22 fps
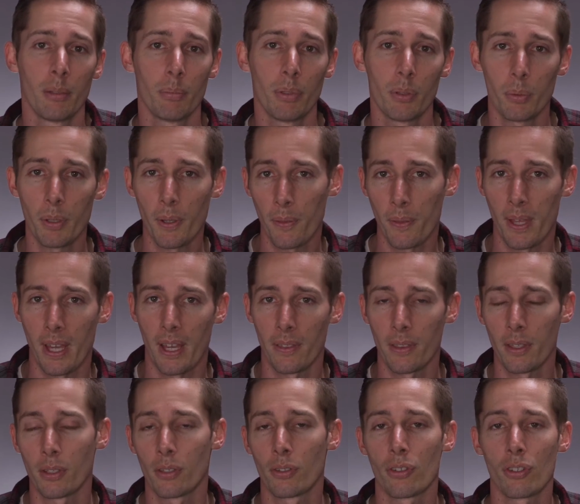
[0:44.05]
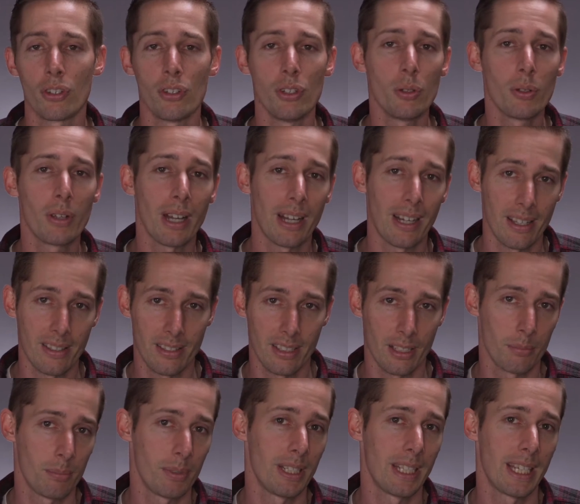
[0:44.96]
But with that, there's new
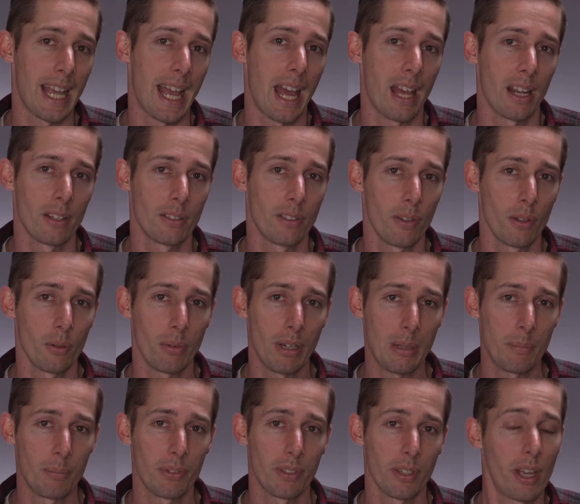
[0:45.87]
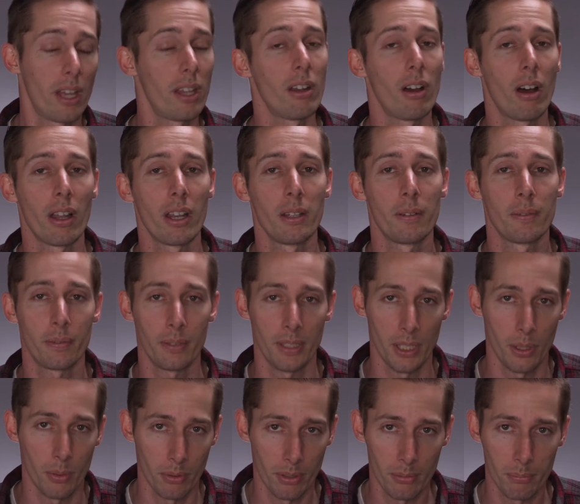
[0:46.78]
content being added to the website on a
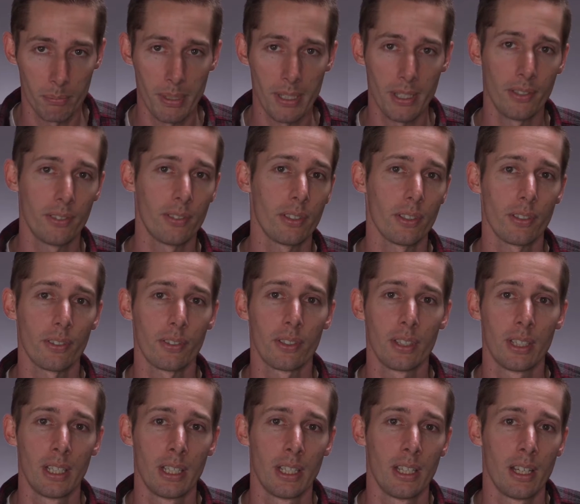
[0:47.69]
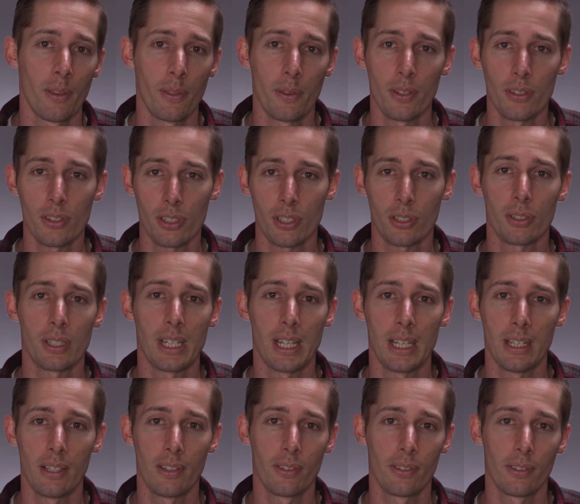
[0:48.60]
frequent basis. This
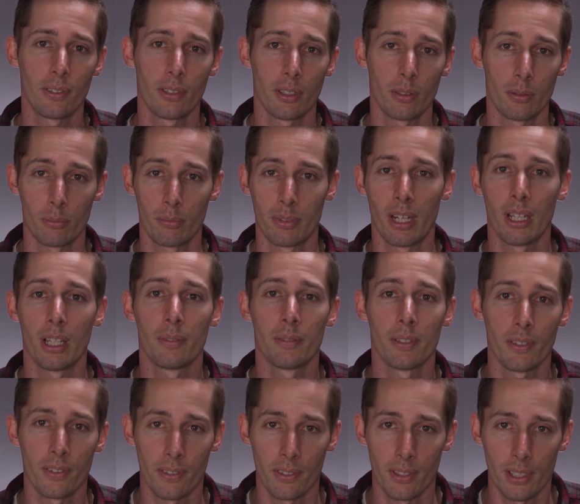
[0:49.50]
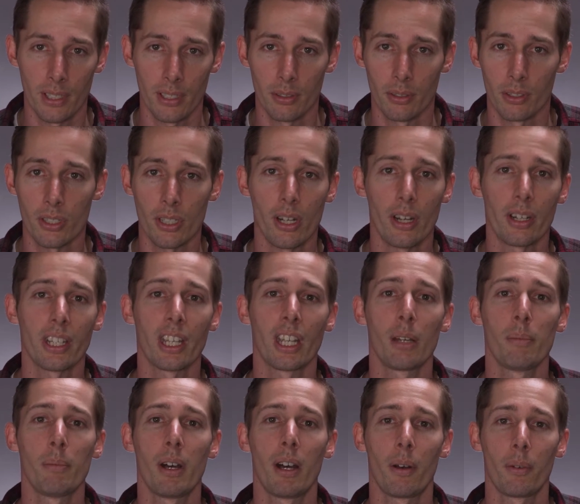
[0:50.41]
creates relevancy. You're
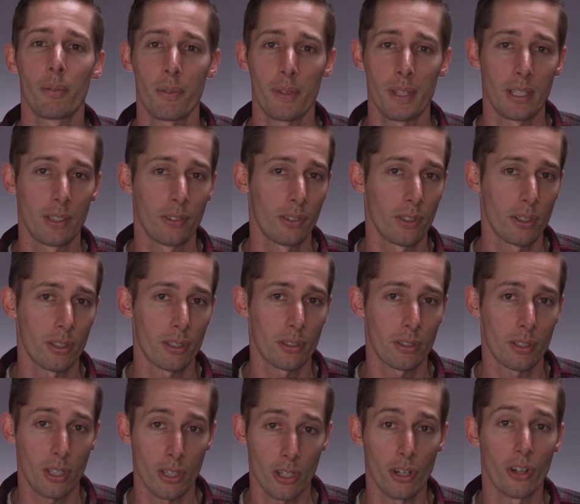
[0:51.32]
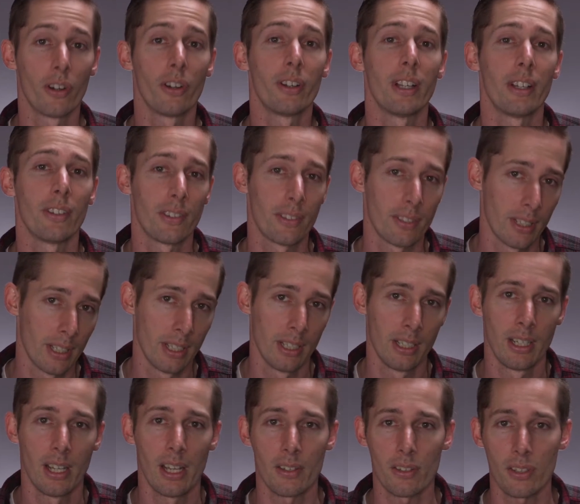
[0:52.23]
talking about things that are current,
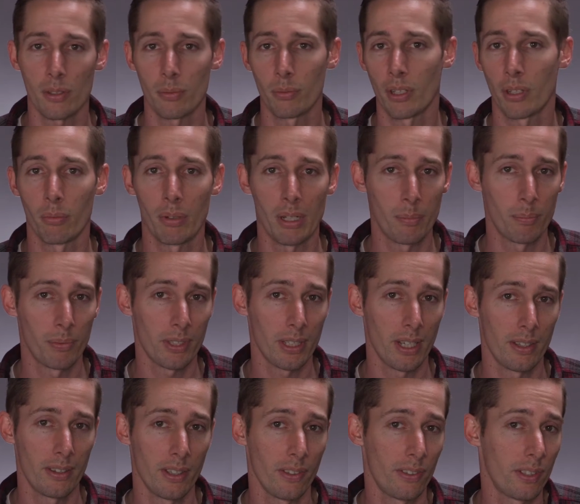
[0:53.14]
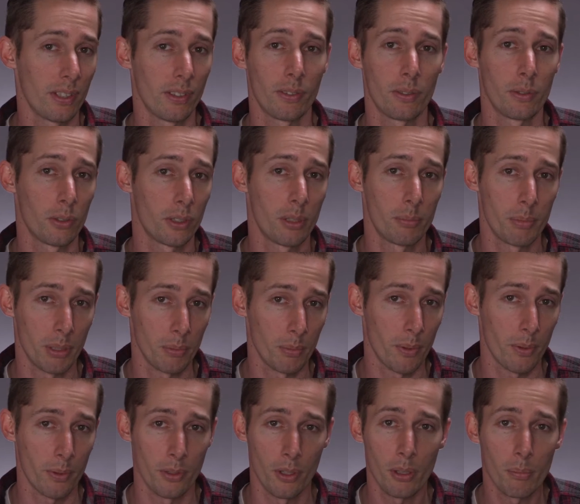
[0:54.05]
as to where a website that sits dormant
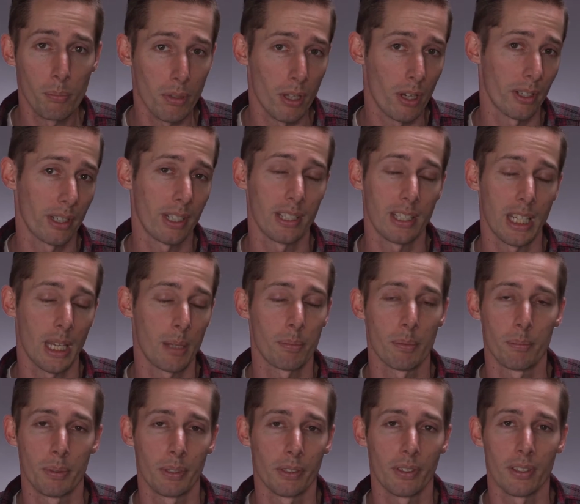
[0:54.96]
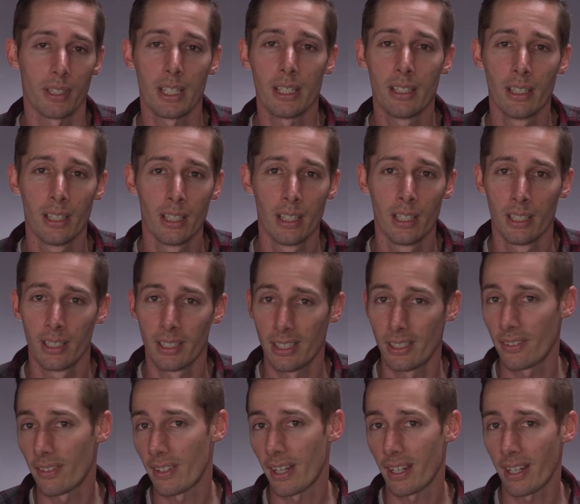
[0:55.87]
with no blogging capability,
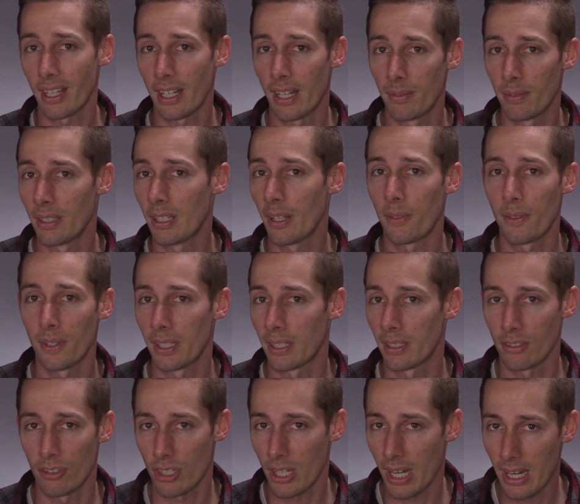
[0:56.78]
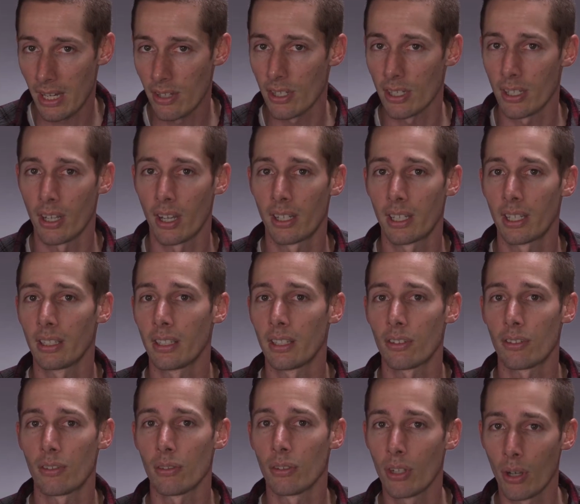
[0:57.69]
it's not going to have anything changing on it
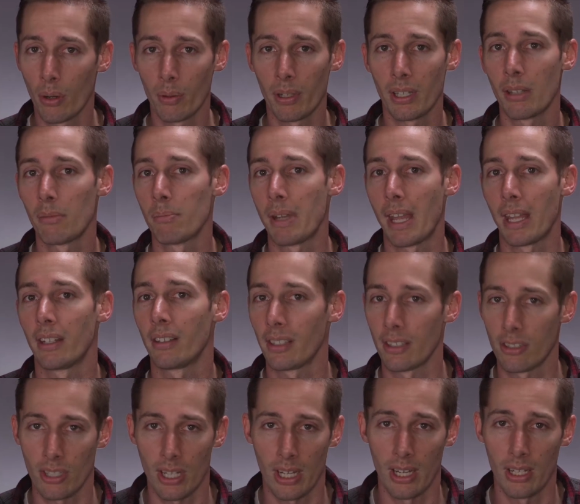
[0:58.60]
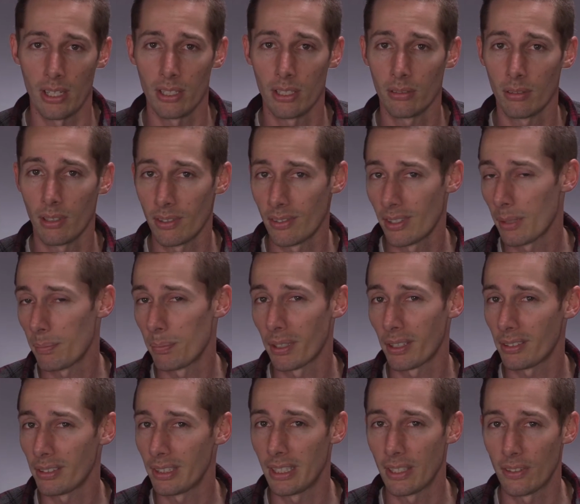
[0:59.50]
unless you go in and manually change it, and
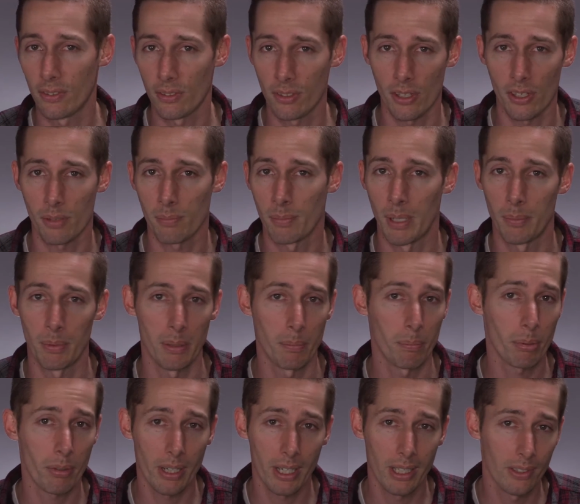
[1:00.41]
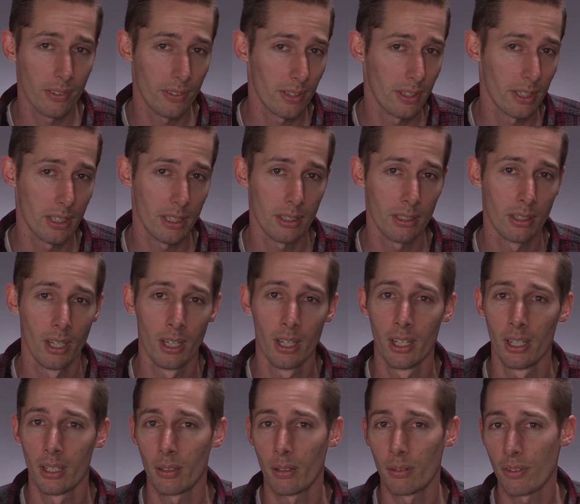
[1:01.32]
typically it's just maybe pricing
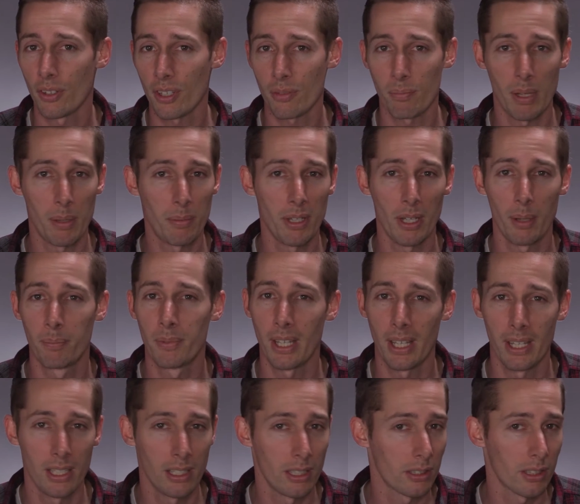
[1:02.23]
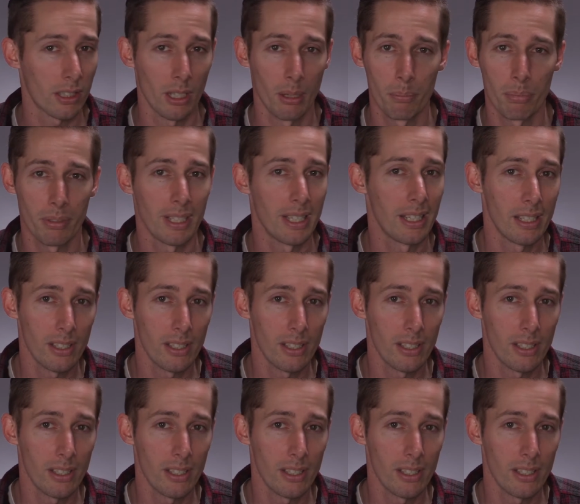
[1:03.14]
or just maybe updating your company